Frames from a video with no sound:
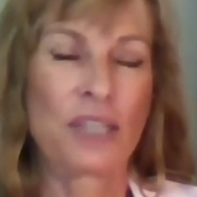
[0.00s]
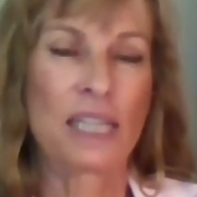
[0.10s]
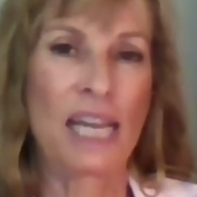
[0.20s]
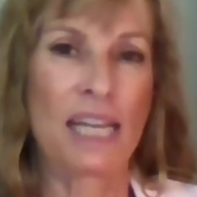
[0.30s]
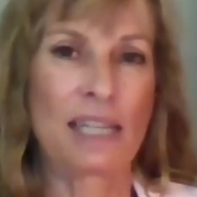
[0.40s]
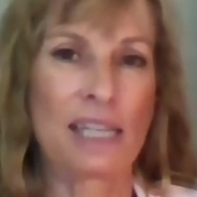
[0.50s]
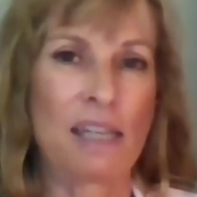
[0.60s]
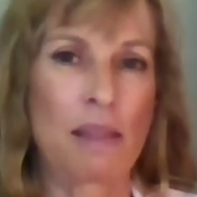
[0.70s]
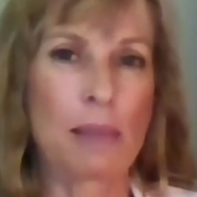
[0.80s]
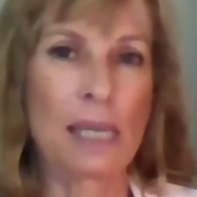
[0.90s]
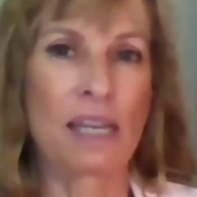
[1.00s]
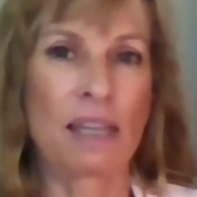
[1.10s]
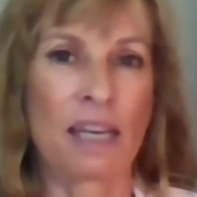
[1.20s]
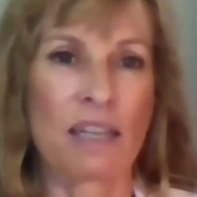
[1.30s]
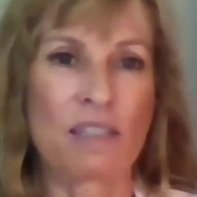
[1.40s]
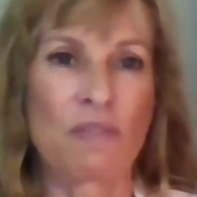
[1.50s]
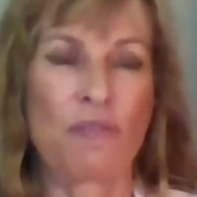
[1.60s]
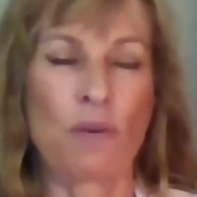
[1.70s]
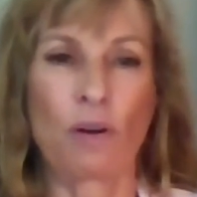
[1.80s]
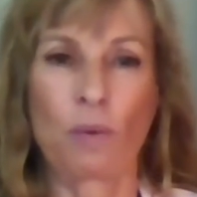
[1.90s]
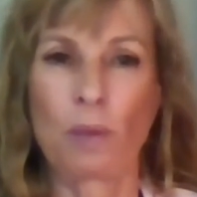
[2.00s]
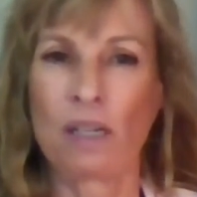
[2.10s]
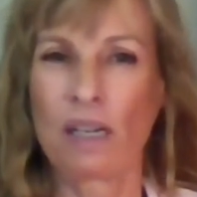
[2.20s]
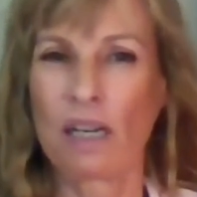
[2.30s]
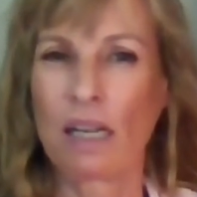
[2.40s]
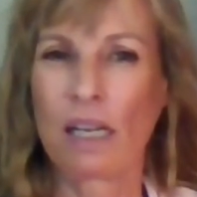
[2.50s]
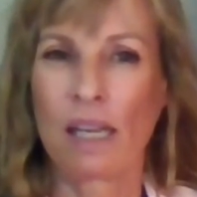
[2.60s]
lately, thinking that it's forward.